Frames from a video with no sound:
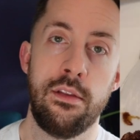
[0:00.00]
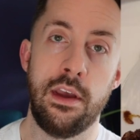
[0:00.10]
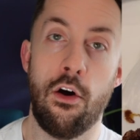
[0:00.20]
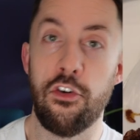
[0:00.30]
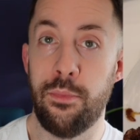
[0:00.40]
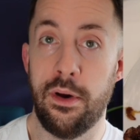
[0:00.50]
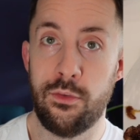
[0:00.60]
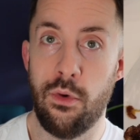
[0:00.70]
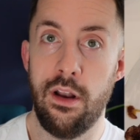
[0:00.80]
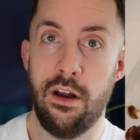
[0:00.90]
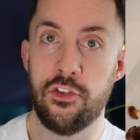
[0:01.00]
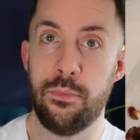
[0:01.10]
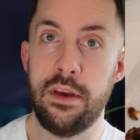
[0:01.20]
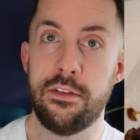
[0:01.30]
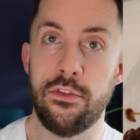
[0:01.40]
occupies quite a large
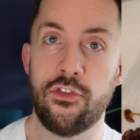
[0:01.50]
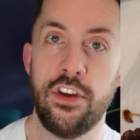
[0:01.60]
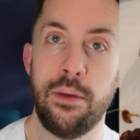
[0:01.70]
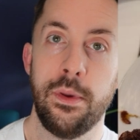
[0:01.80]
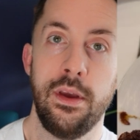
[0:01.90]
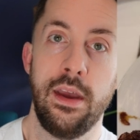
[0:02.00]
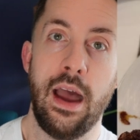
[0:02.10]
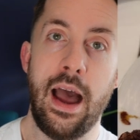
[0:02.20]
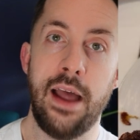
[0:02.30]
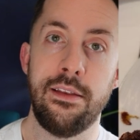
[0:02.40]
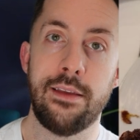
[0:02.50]
space on the ship, and